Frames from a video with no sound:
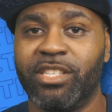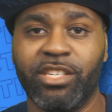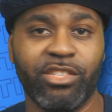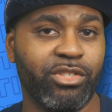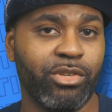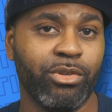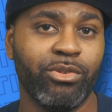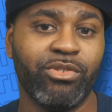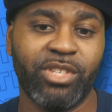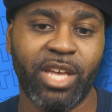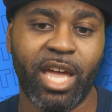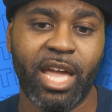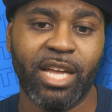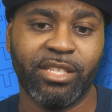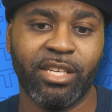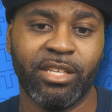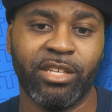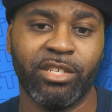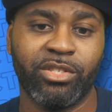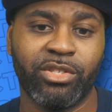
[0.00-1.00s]
gets two
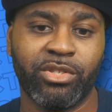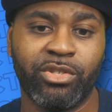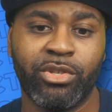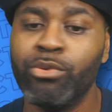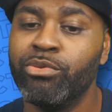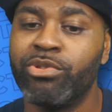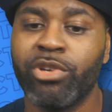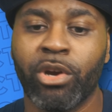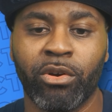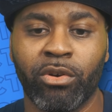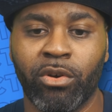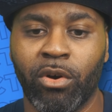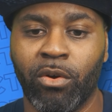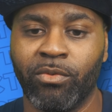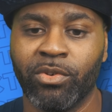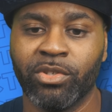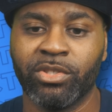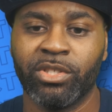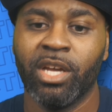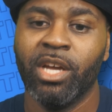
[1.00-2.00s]
sacks and two
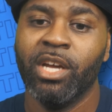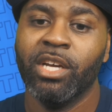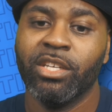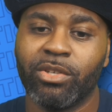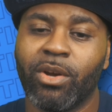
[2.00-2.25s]
turnovers.